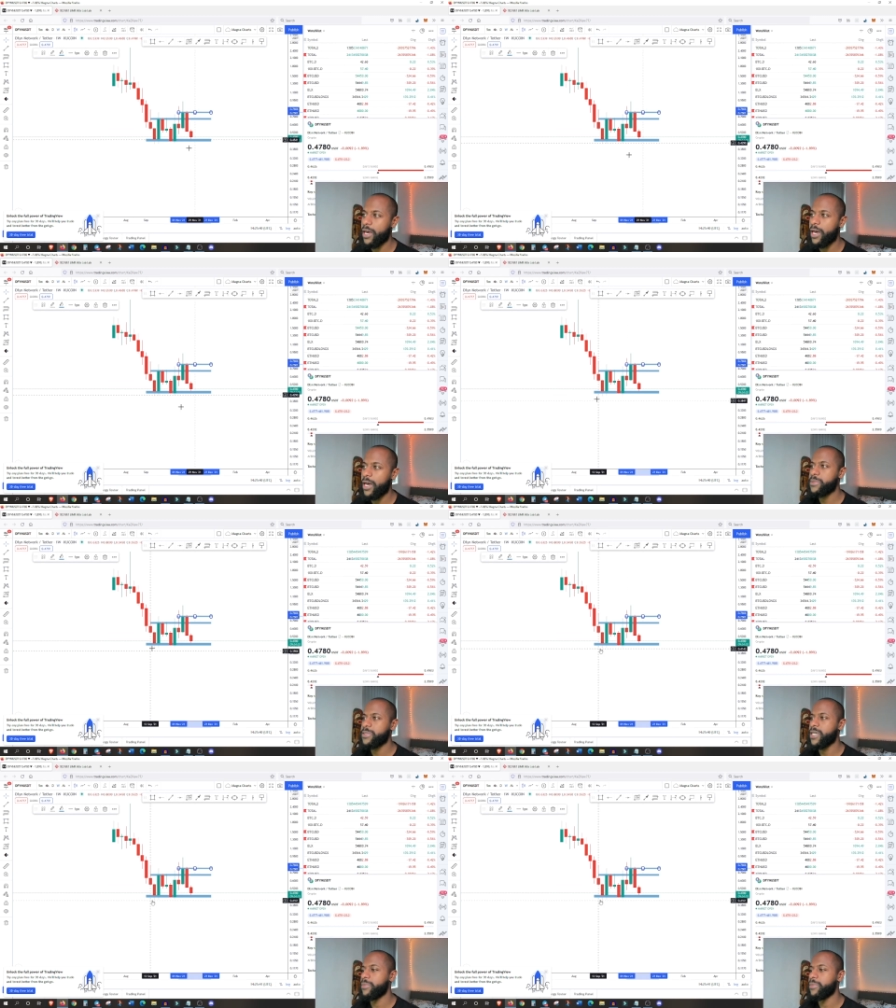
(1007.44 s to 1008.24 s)
the
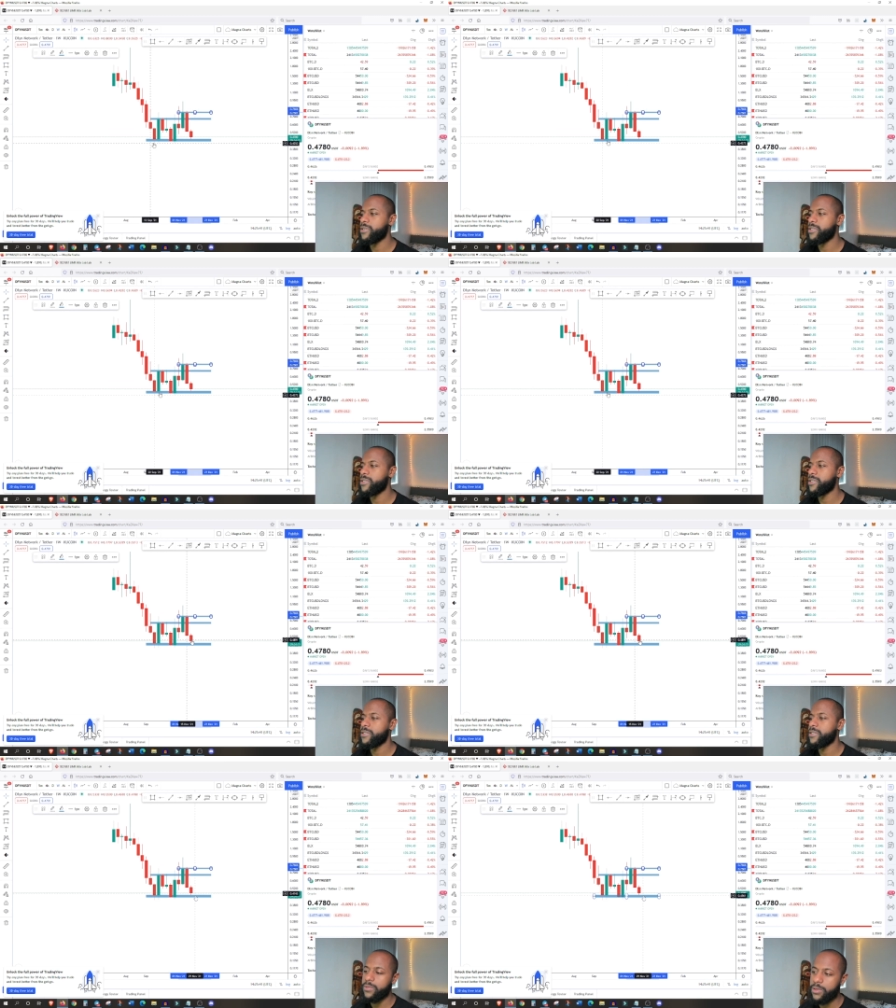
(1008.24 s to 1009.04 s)
upside, because
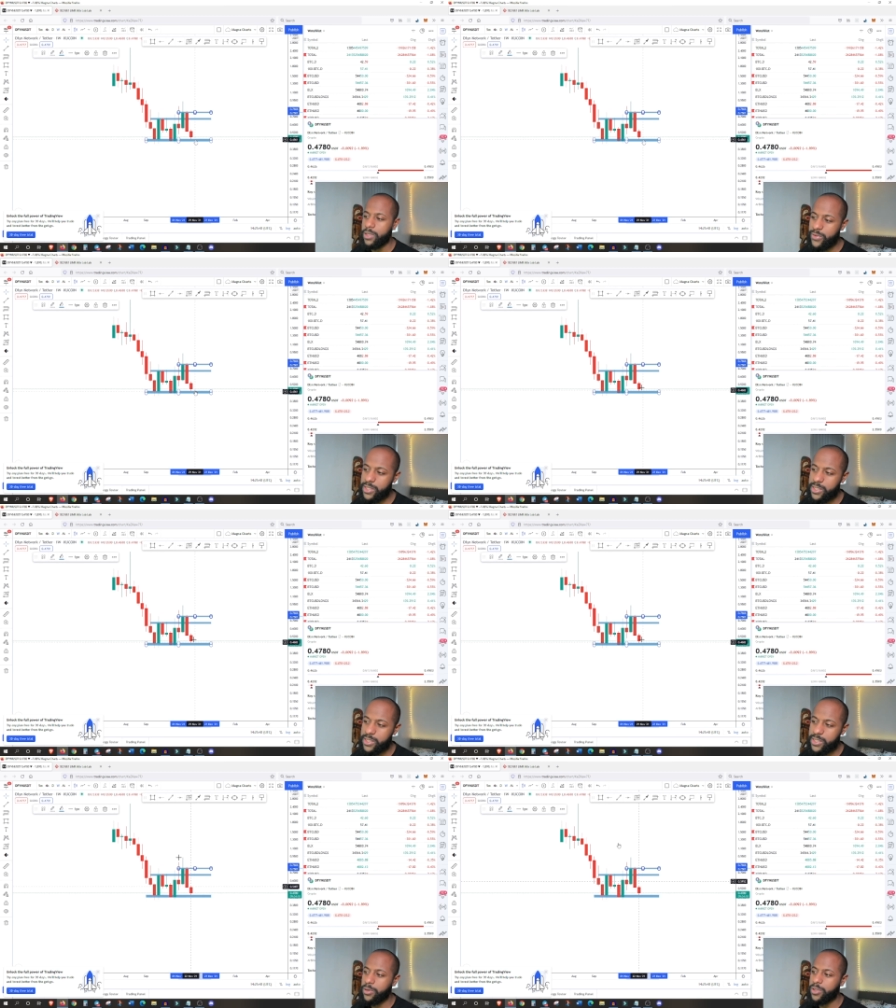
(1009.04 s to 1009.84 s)
if this is the
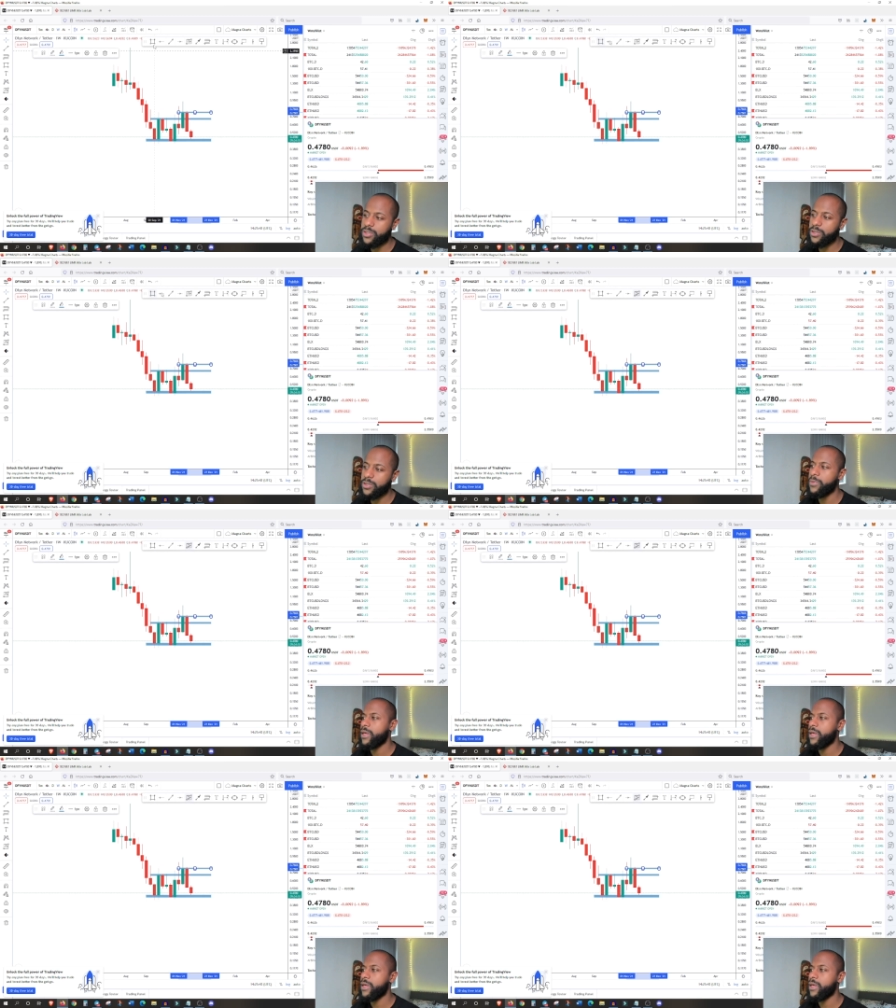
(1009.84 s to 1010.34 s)
bottom,